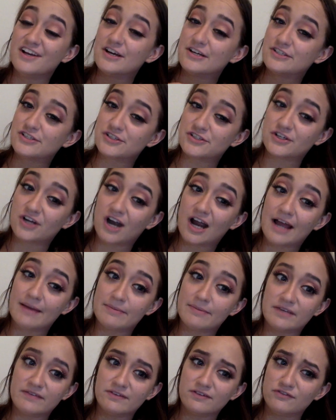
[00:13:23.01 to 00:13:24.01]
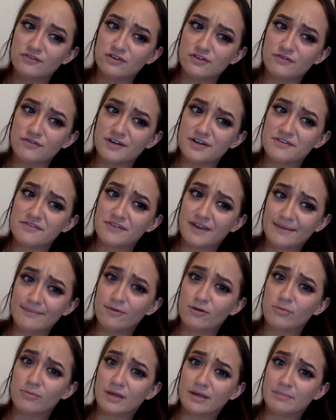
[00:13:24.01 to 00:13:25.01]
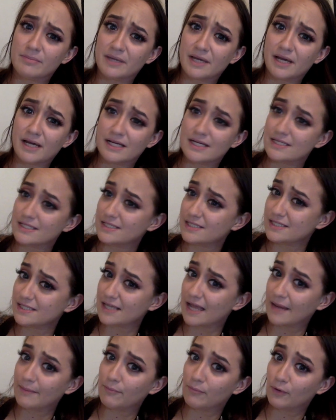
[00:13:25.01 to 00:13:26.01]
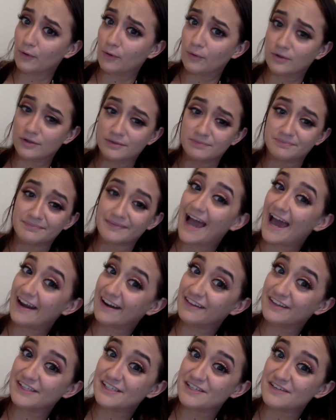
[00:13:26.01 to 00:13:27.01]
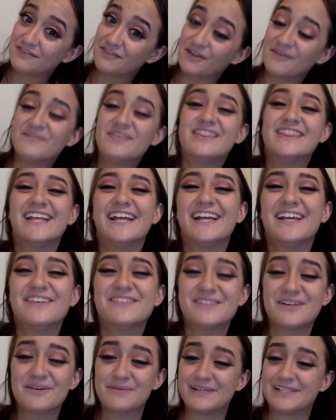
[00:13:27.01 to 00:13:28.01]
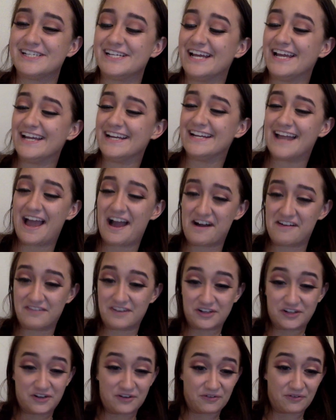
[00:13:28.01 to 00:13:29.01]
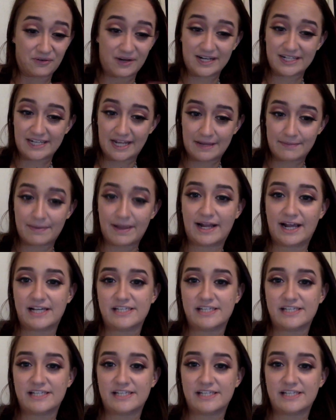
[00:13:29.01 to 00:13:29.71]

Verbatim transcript: subscribe, even feel free to Venmo me because I'm broke. At Alisa Flum. Thank you so much and have a great day. Bye,